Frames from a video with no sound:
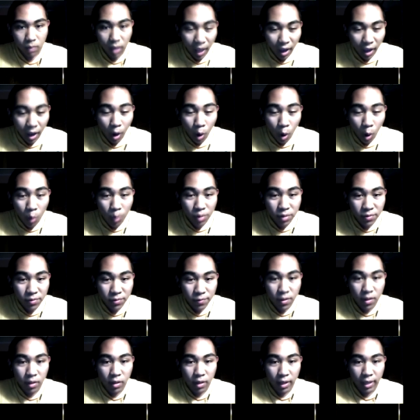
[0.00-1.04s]
I always
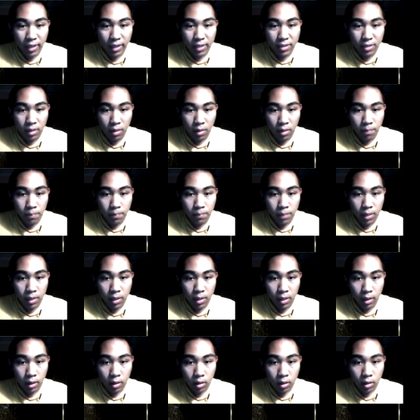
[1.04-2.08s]
feel like he's gonna be
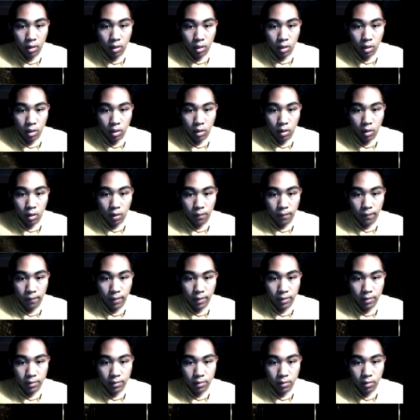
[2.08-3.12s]
there. Oh,
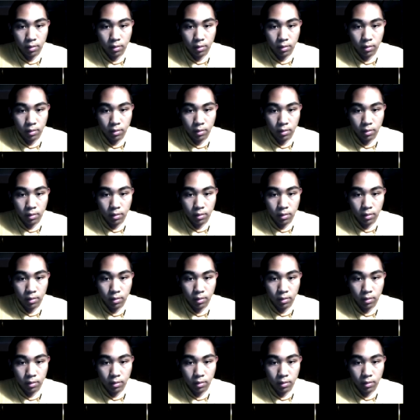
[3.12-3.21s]
fence.